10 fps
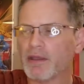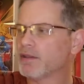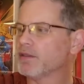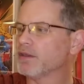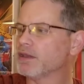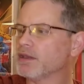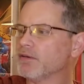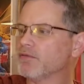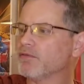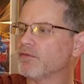the
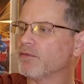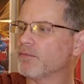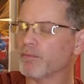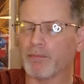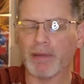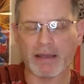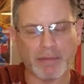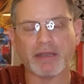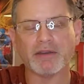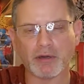
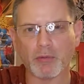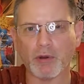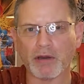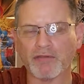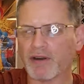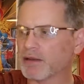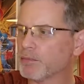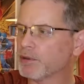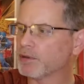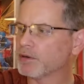Batman Year One, Frank
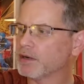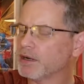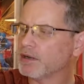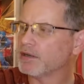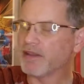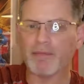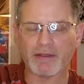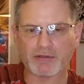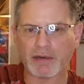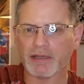Miller, Dave
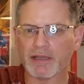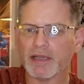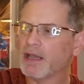Mazzucchelli